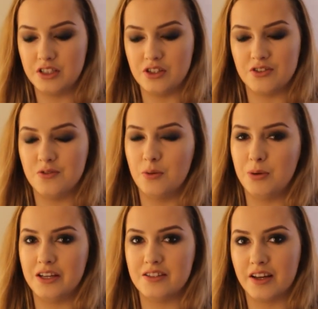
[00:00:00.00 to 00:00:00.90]
It doesn't
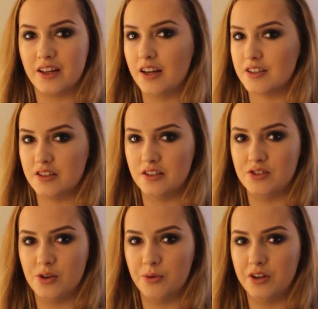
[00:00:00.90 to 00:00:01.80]
replace cleansing and
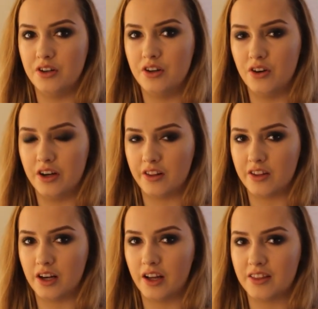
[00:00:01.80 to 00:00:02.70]
toning or
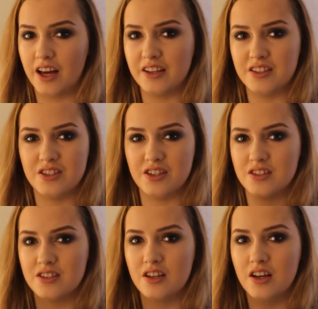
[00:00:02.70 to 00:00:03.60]
anything like that. It's
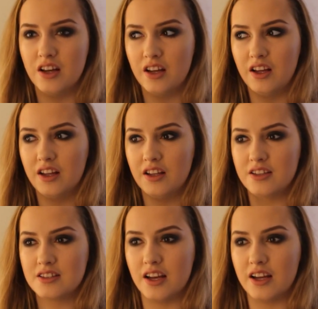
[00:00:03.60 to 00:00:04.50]

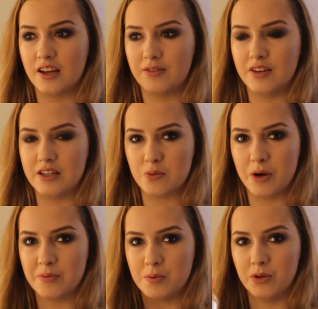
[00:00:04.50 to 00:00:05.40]
kind of like face
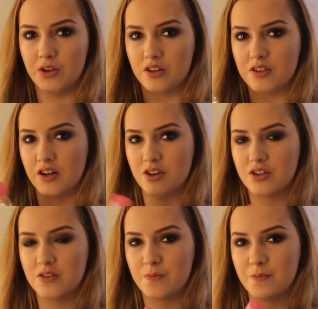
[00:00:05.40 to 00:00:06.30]
wipes, but not as
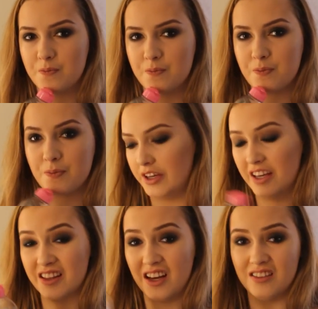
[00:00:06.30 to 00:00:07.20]
harsh. You can
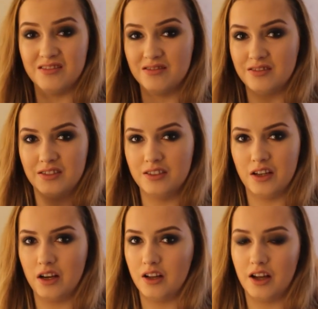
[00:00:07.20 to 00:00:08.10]
get that
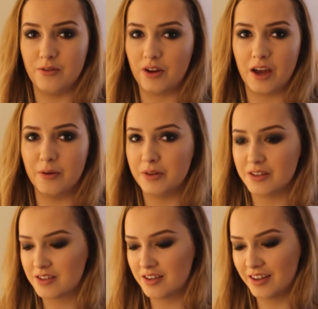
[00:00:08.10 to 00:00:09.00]
in every
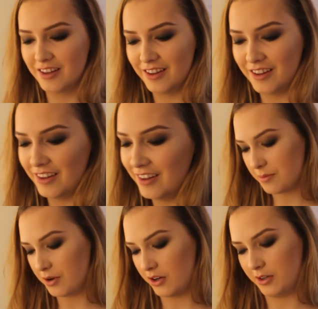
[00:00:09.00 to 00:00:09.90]
chemist. The
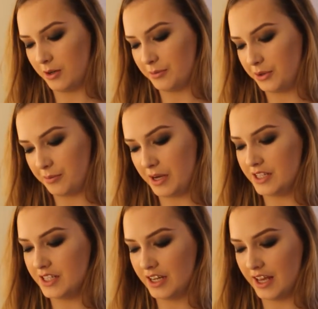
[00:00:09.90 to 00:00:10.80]
second product I'm going to
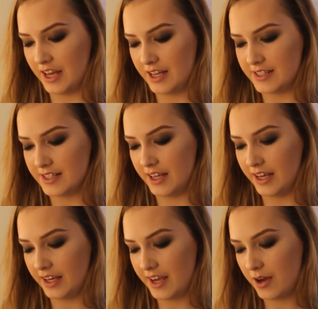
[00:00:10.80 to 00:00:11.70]
mention is
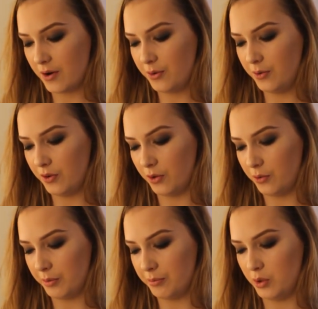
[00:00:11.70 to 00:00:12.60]
the Kiko
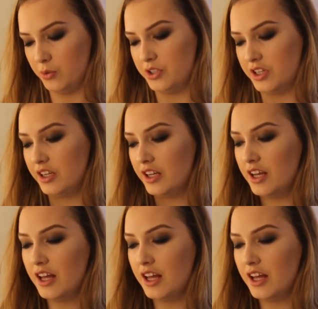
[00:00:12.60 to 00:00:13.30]
Glowing Potion.